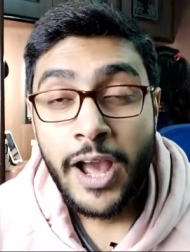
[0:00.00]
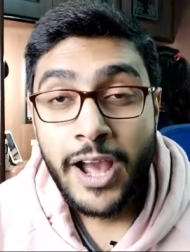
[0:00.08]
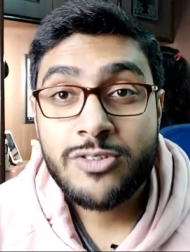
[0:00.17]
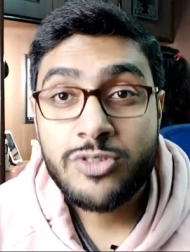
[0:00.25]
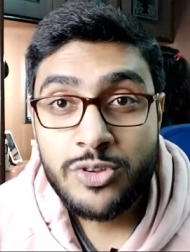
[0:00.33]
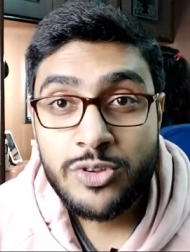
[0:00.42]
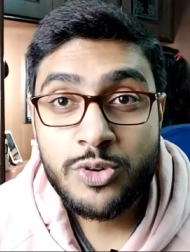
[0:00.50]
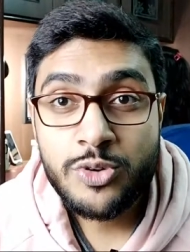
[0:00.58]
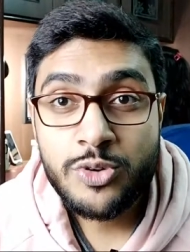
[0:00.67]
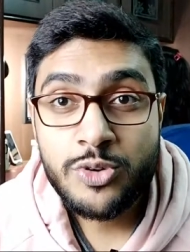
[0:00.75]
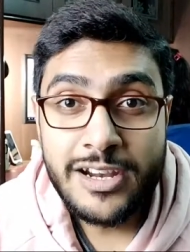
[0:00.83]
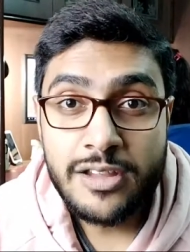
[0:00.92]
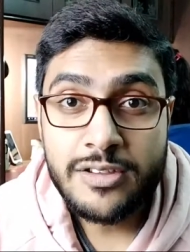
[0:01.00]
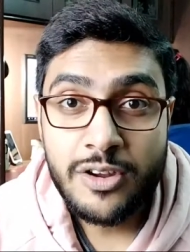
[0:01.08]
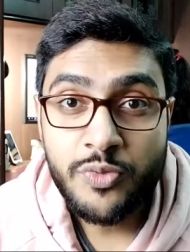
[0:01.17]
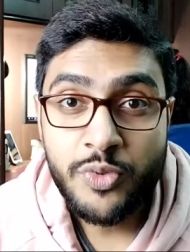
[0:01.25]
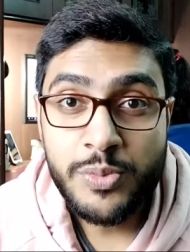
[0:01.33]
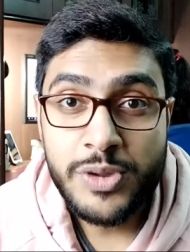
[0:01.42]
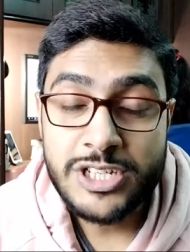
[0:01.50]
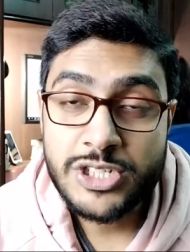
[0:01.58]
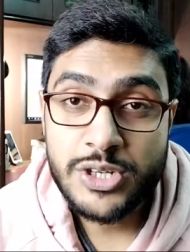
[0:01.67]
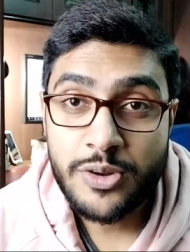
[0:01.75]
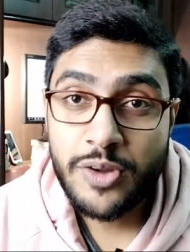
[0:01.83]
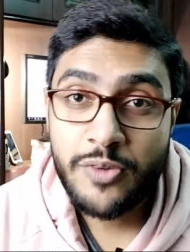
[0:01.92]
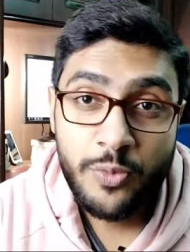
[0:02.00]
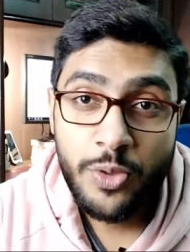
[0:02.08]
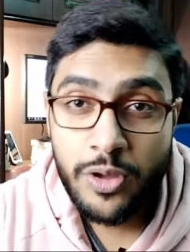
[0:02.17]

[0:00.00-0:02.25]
access to the latest information,